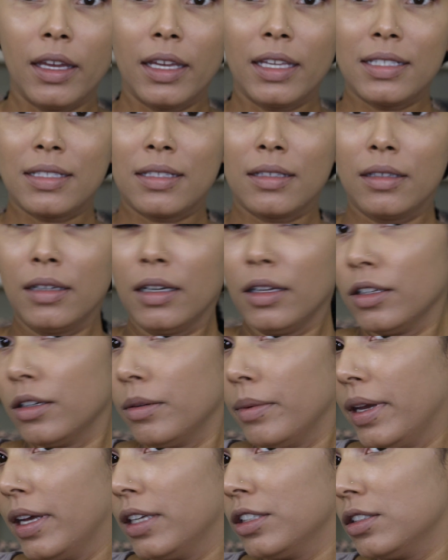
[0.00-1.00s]
I guess the color
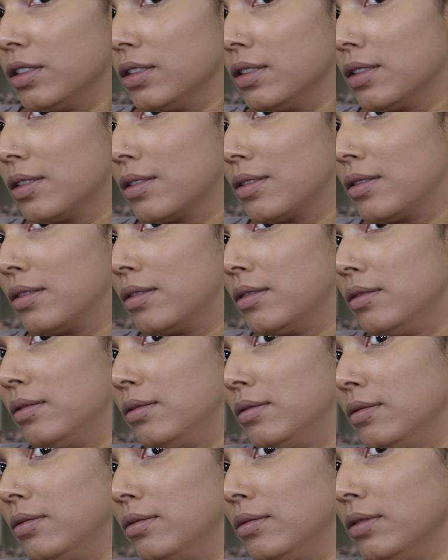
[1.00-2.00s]
match is,
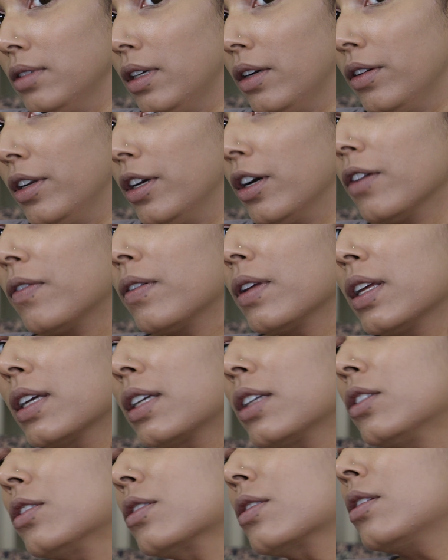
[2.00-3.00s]
I don't know, I feel
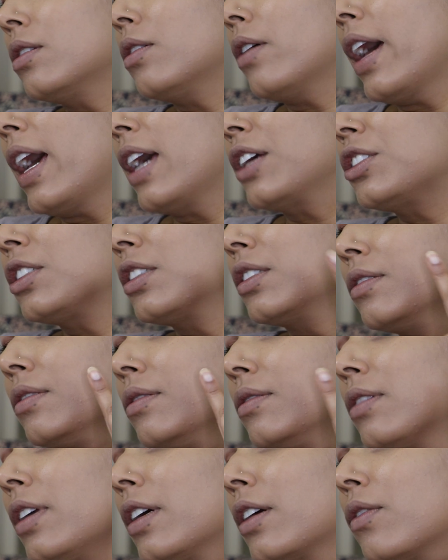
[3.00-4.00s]
like it looks a little ashier,
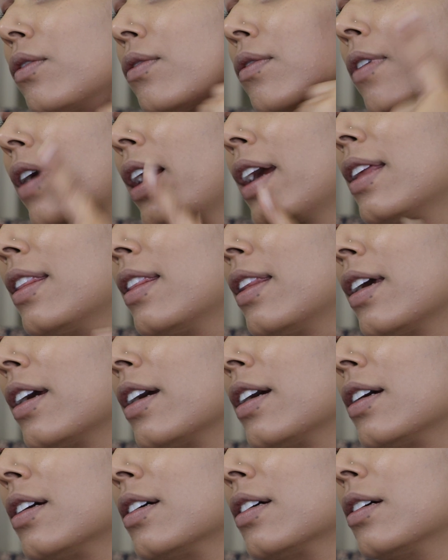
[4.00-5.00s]
like right
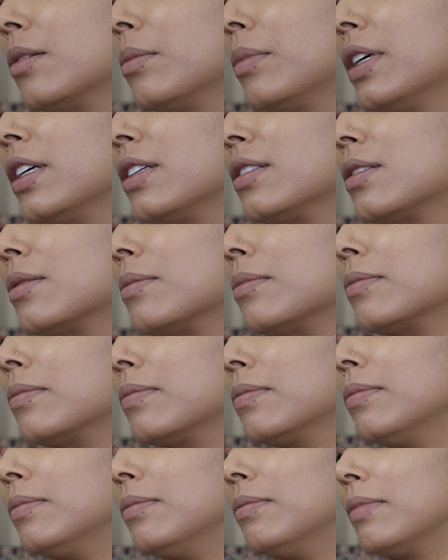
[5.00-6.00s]
there compared
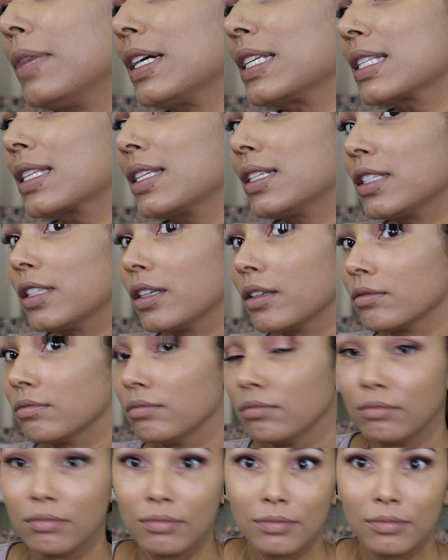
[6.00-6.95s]
to my skin tone.